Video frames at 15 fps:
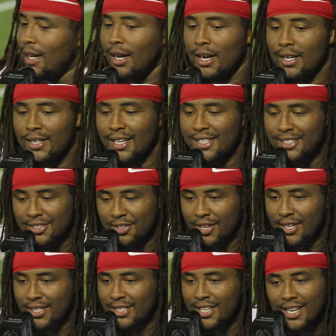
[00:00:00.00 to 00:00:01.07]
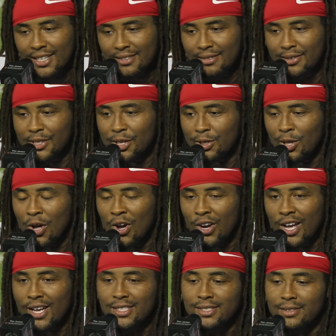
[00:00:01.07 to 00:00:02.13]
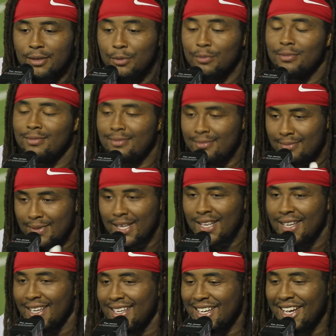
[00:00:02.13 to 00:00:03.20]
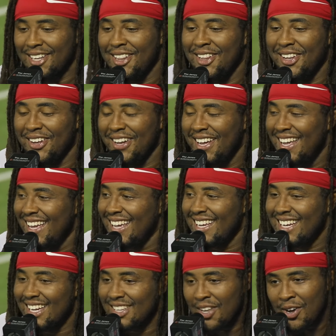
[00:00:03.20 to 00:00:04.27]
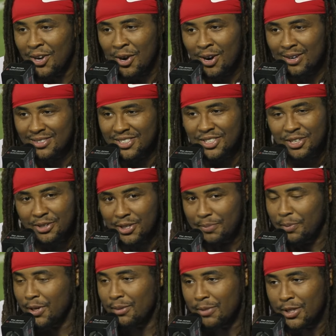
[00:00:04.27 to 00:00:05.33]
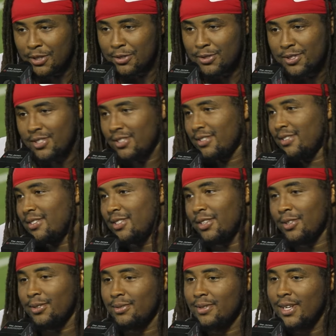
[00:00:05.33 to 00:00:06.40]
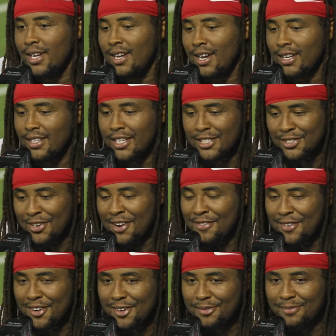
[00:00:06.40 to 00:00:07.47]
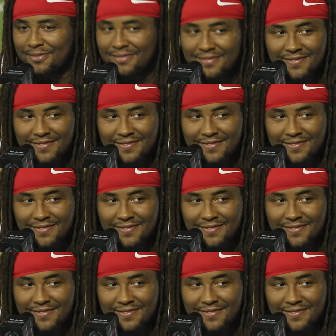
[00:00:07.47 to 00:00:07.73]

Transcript: I think it's great. He got, you know, long ass. He got long arms, you know, you put them to use. So I think it's great for him.